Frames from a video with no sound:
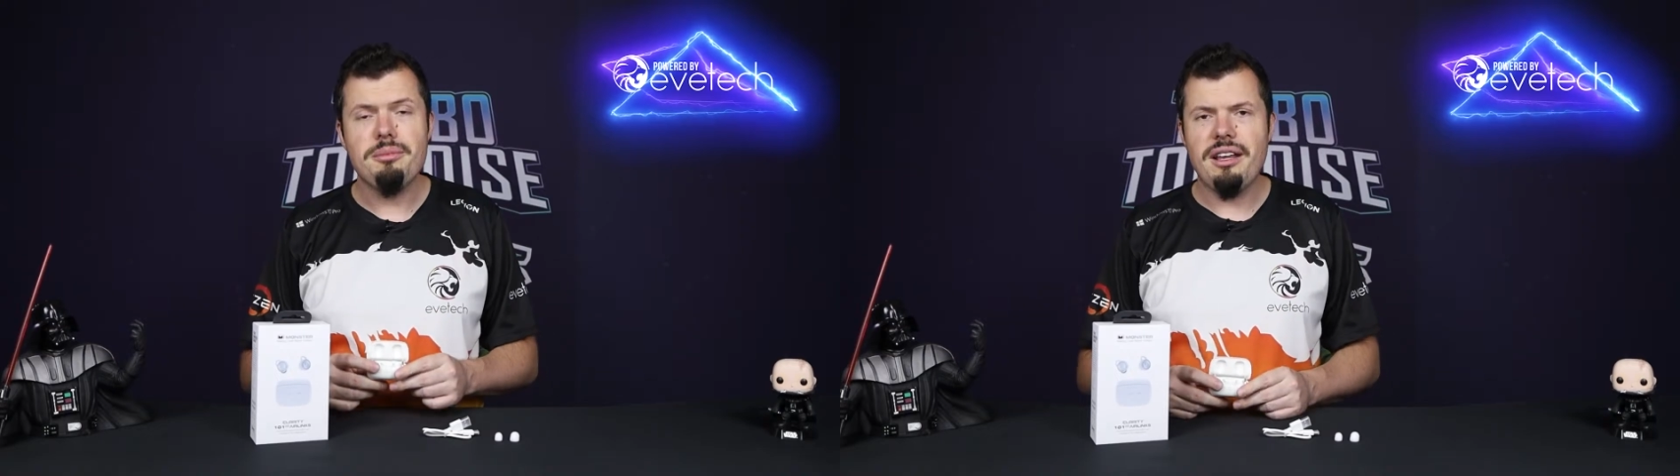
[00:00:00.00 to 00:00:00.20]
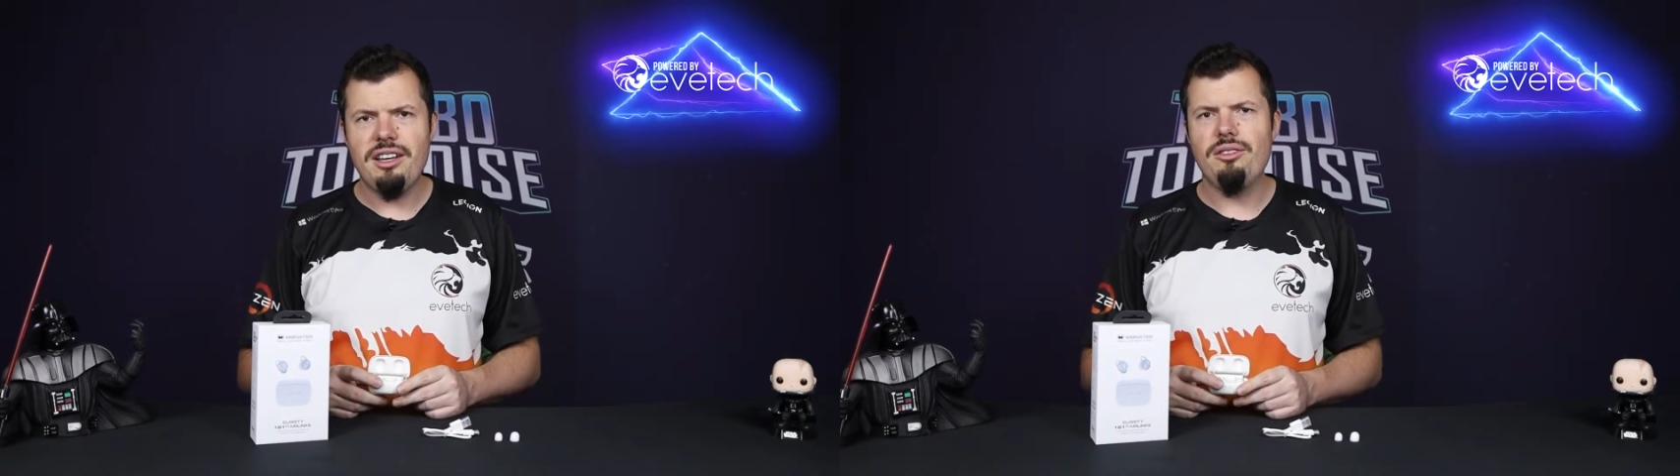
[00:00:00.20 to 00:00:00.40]

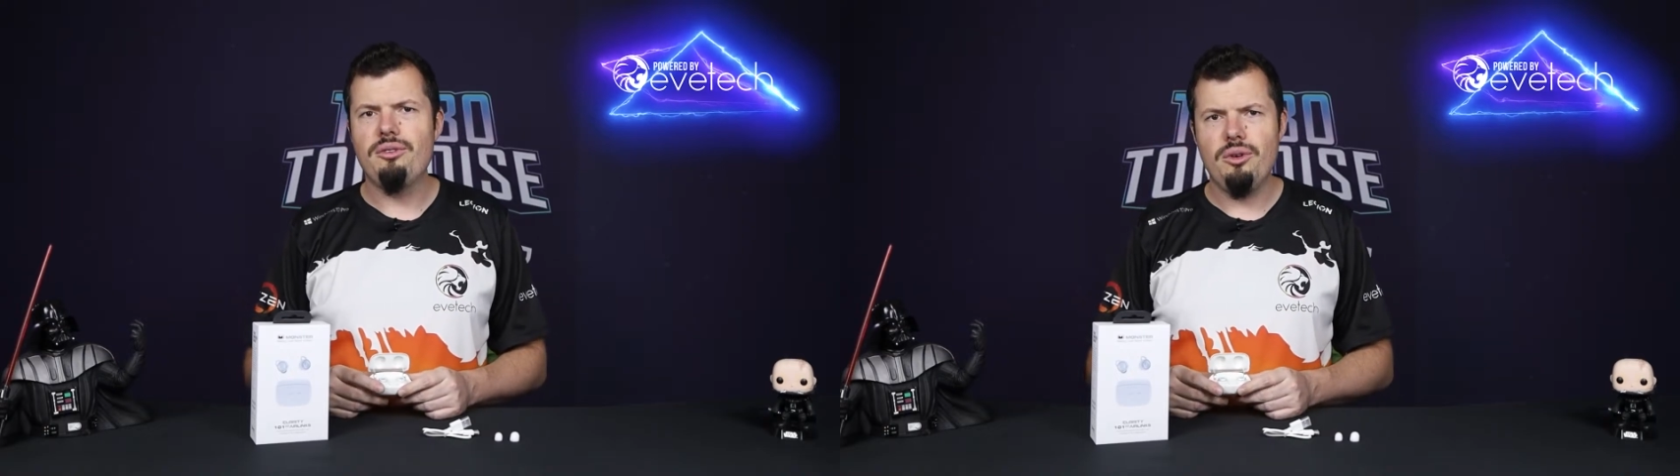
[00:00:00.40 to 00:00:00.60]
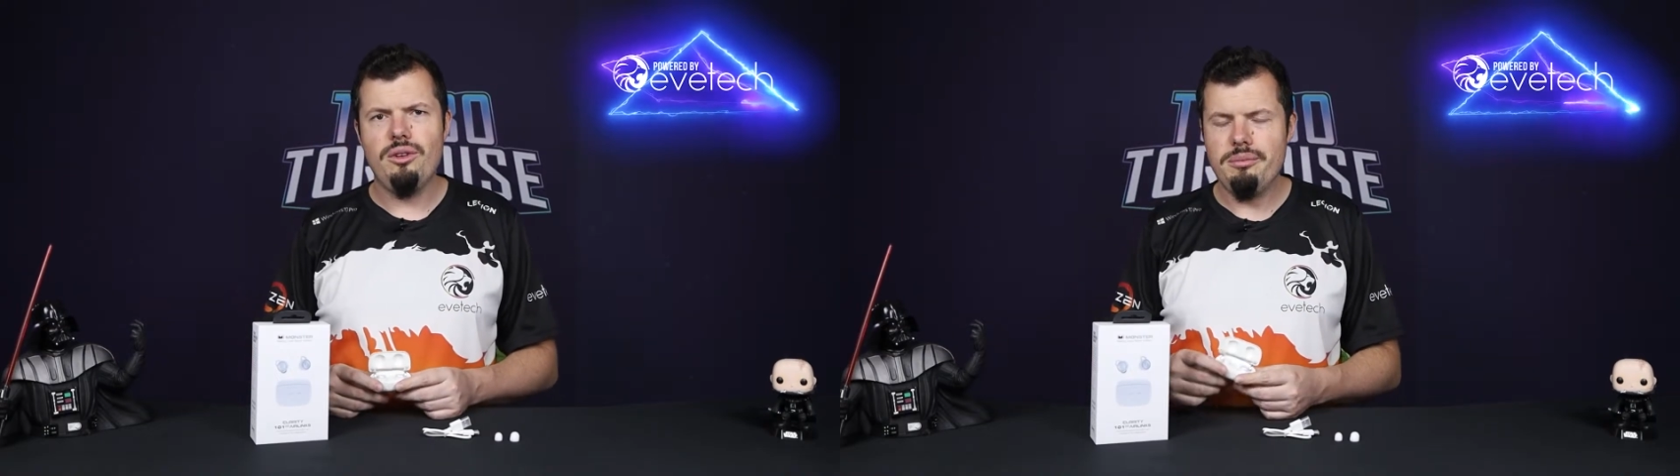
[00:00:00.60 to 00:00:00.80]
Thank you
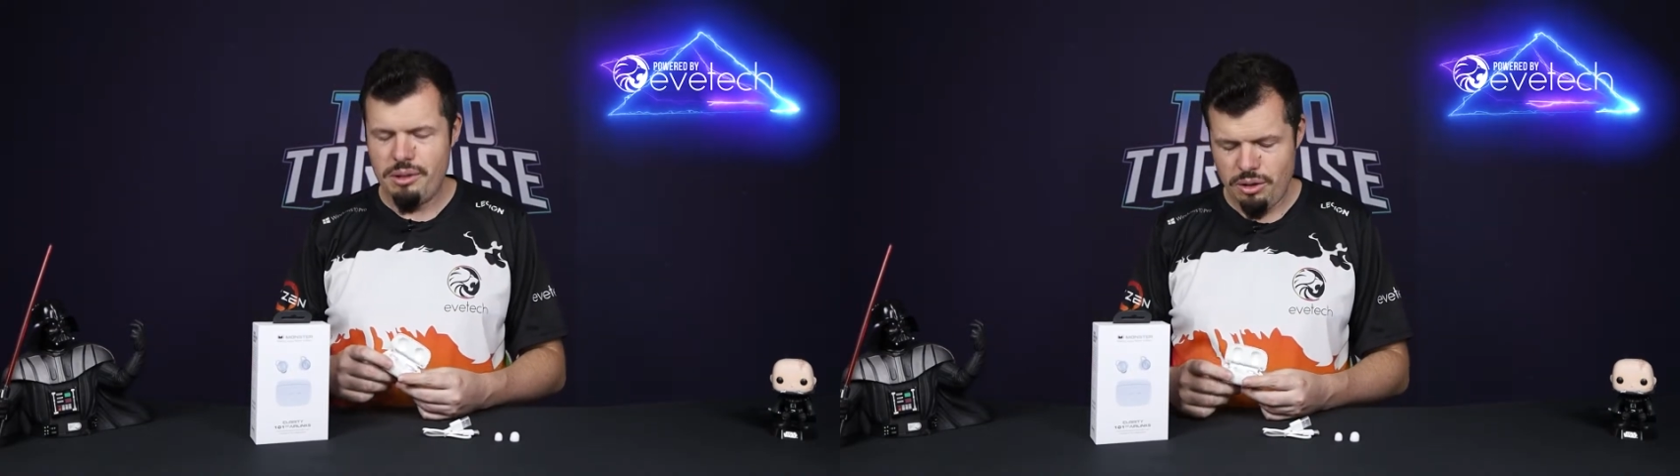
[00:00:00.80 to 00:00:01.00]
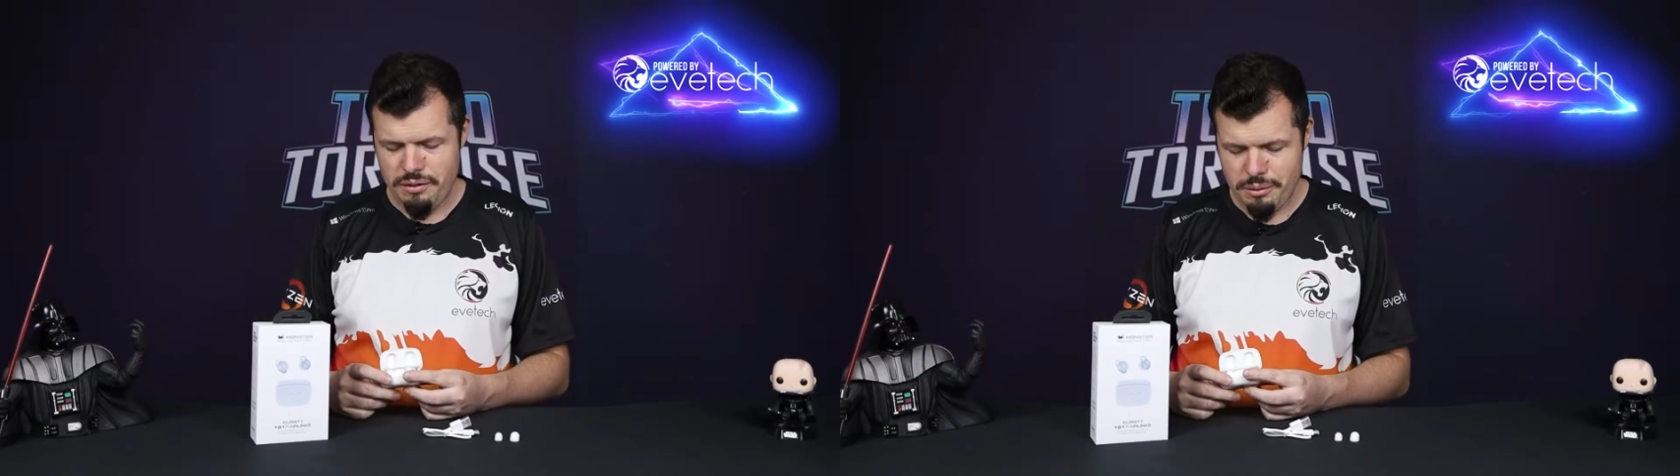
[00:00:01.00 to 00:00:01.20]
for
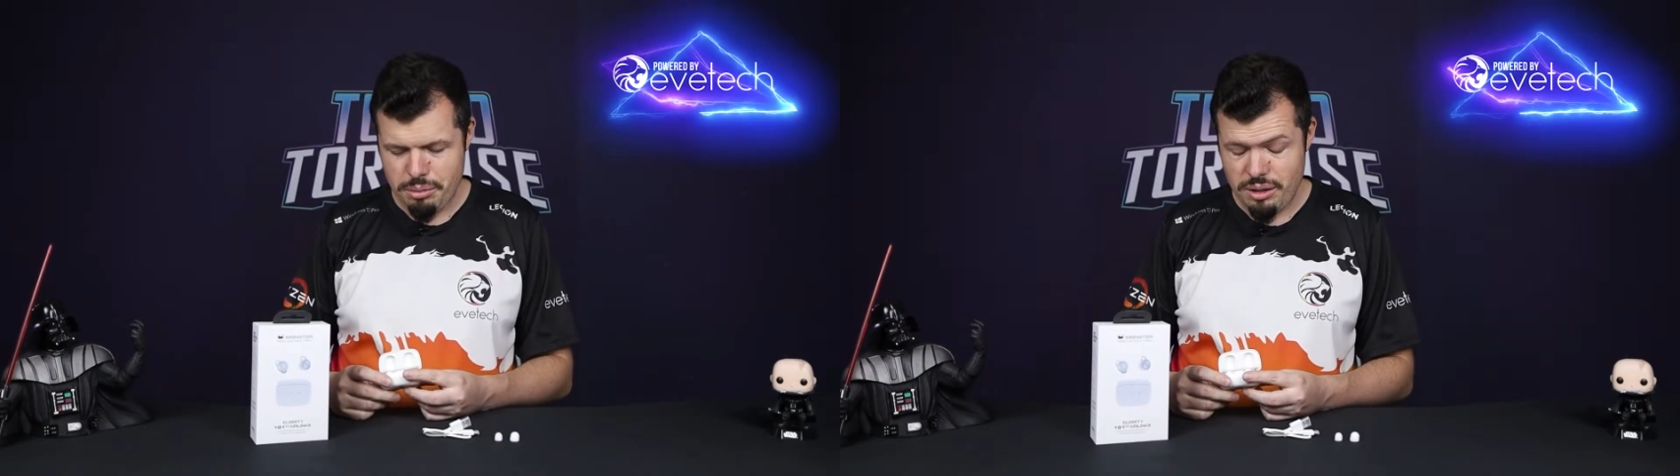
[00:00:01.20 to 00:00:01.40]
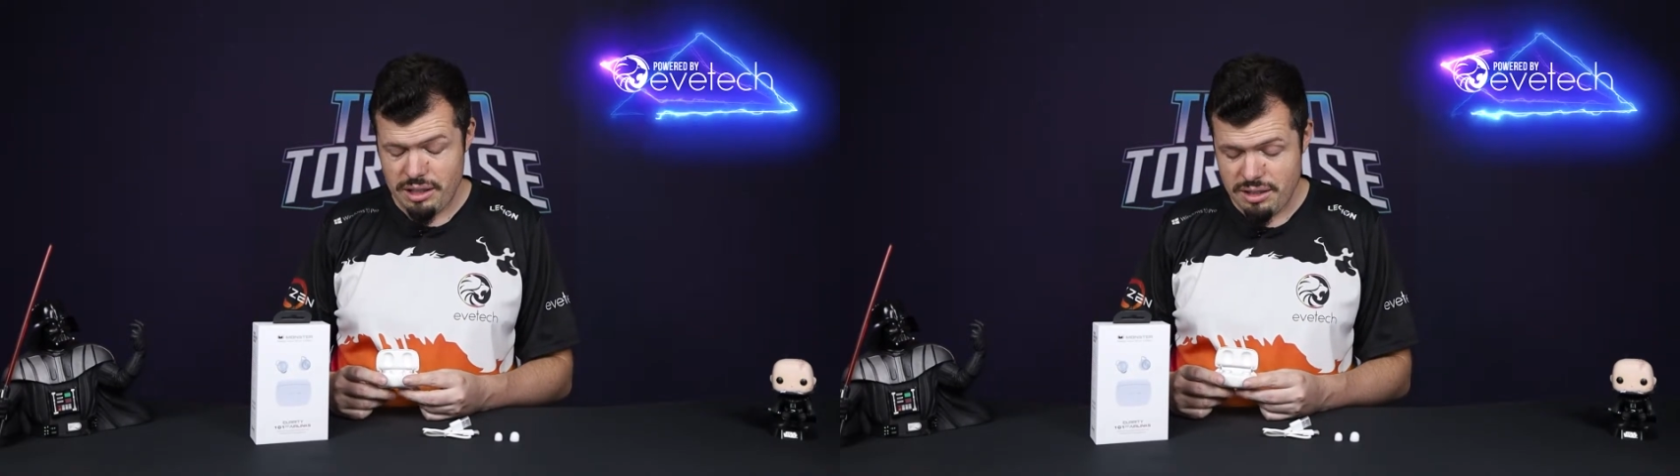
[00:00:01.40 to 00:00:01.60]
whoever
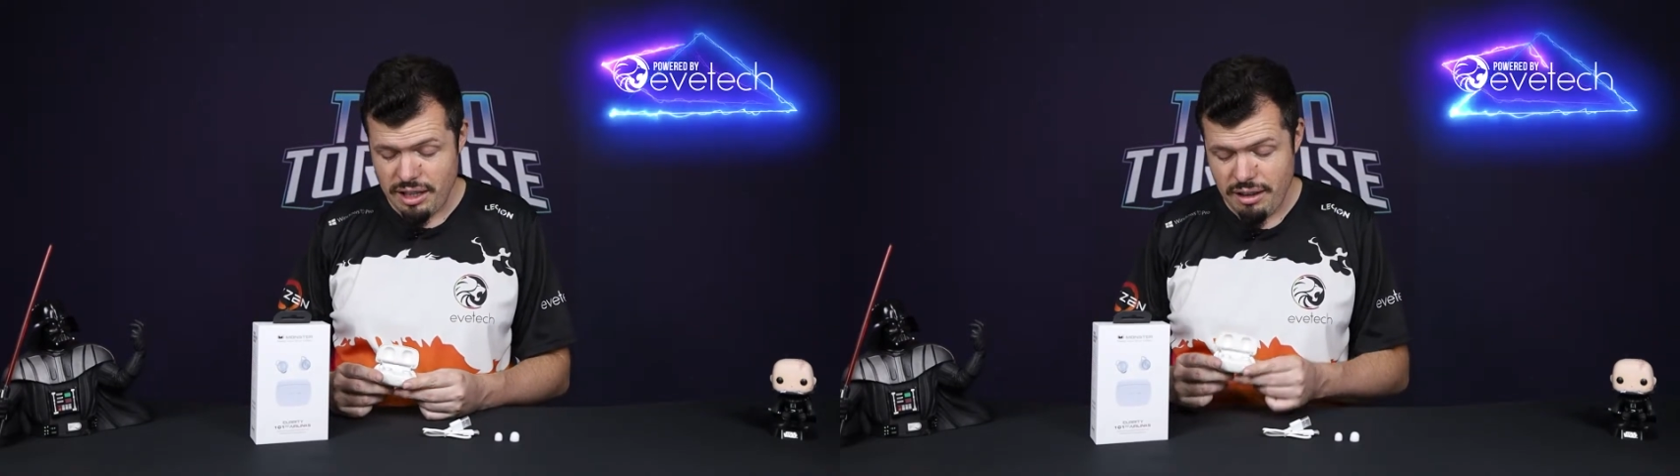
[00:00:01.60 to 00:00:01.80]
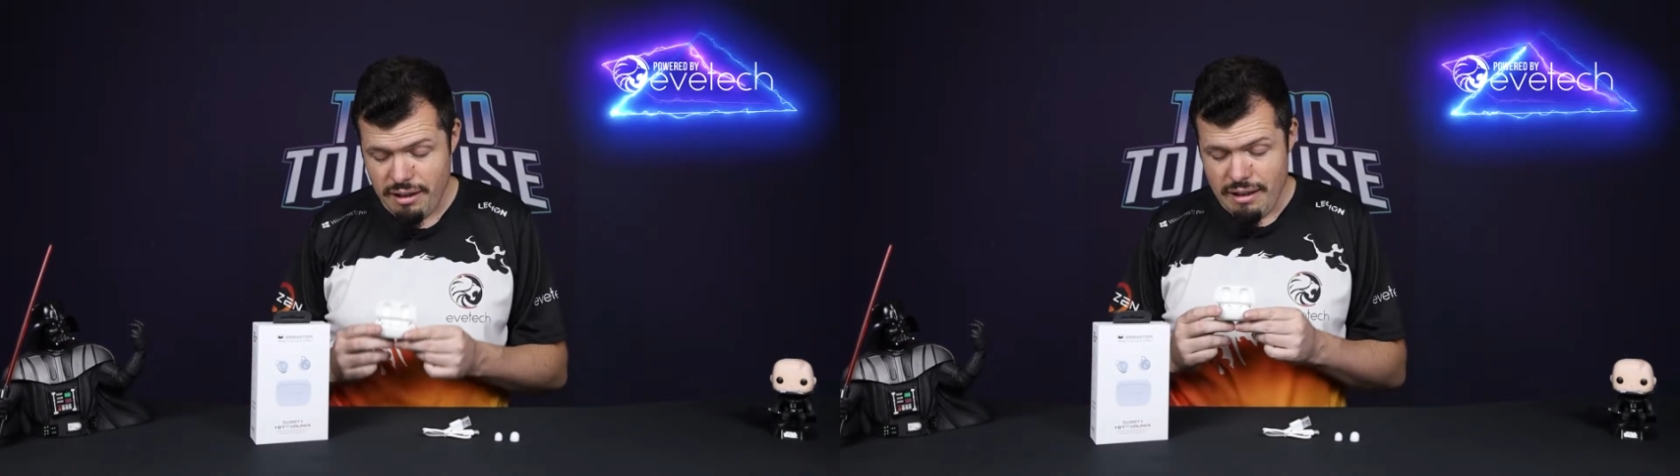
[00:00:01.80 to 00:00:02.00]
put that together.